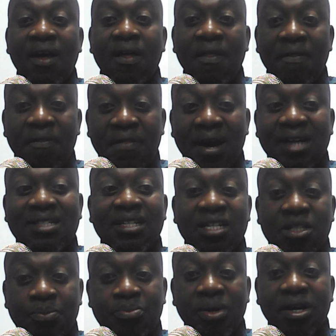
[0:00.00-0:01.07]
That
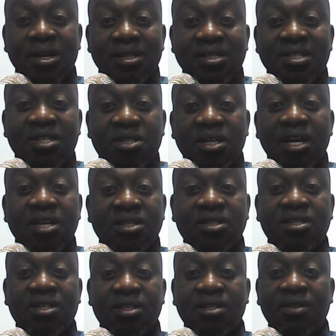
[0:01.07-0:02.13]
experience
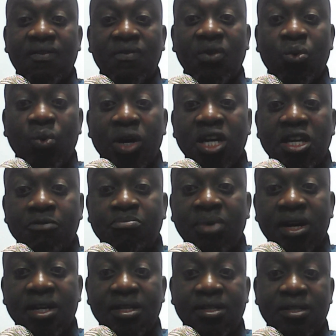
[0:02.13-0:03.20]
changed the way he
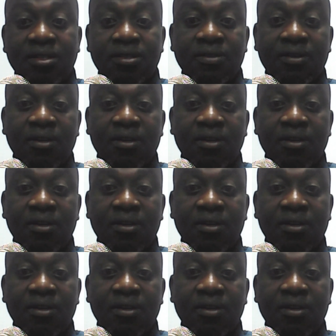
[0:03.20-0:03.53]
prays.